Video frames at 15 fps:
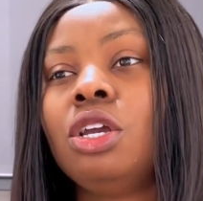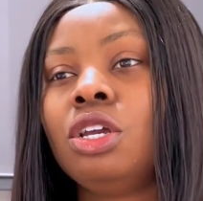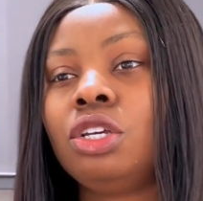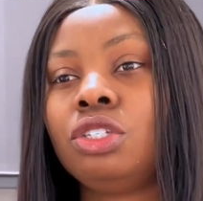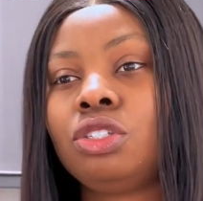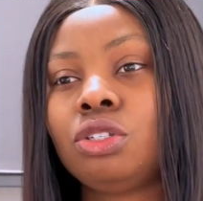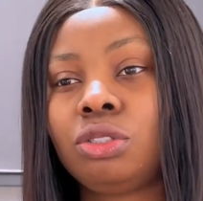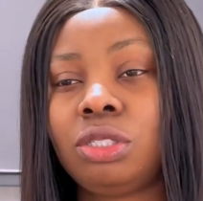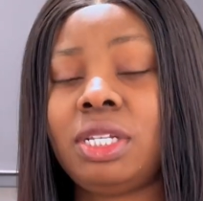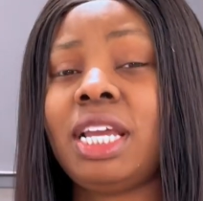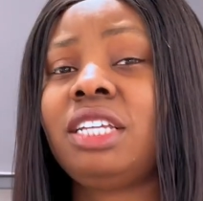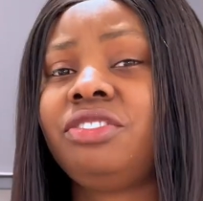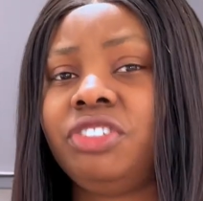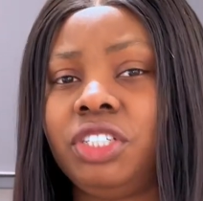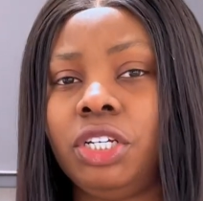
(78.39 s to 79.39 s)
So
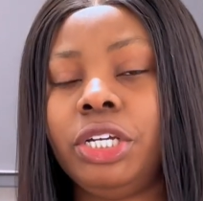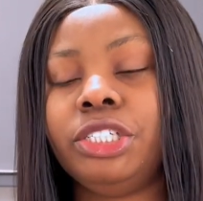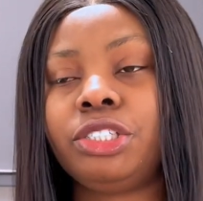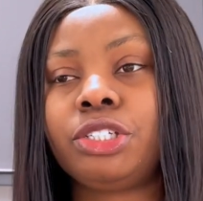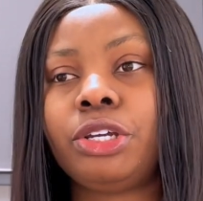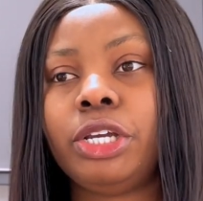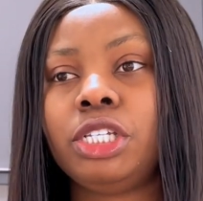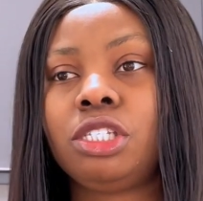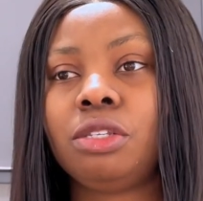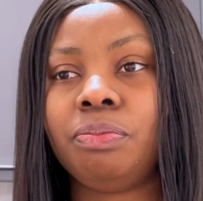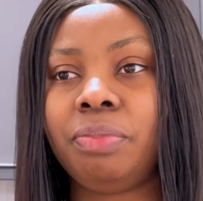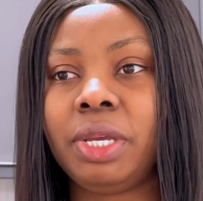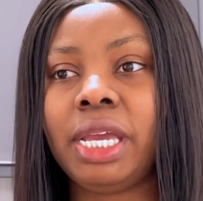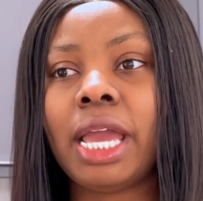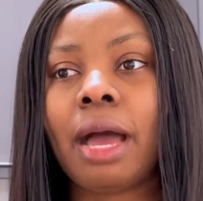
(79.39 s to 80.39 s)
today's video is going to
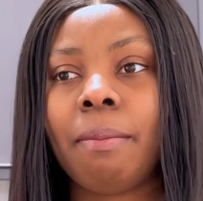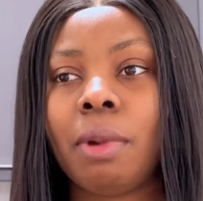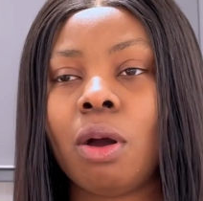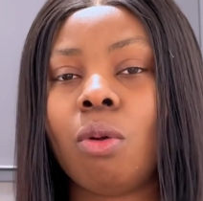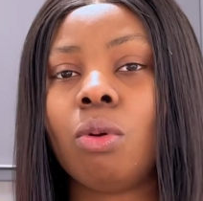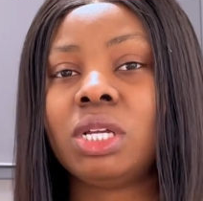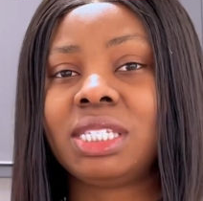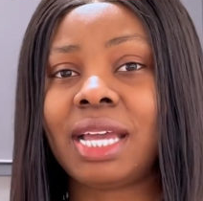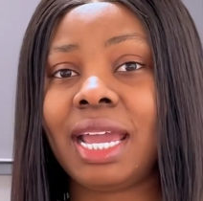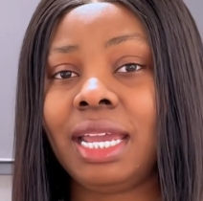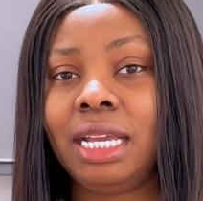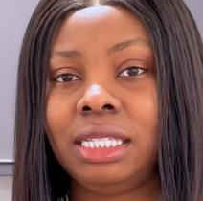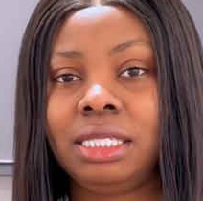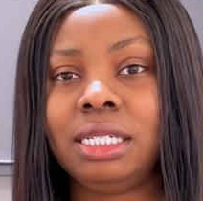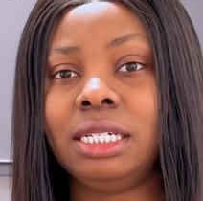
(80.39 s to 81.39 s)
be about what I
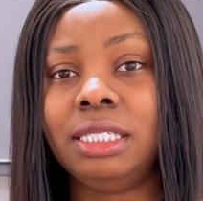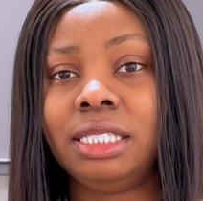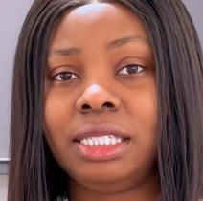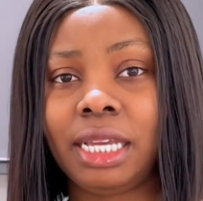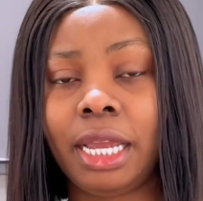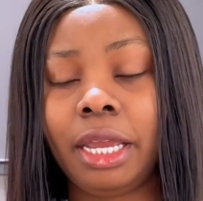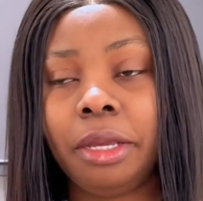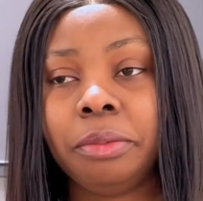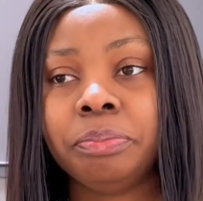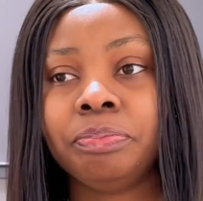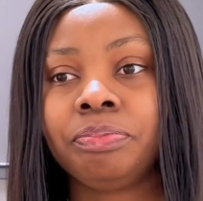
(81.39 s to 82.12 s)
eat in a day.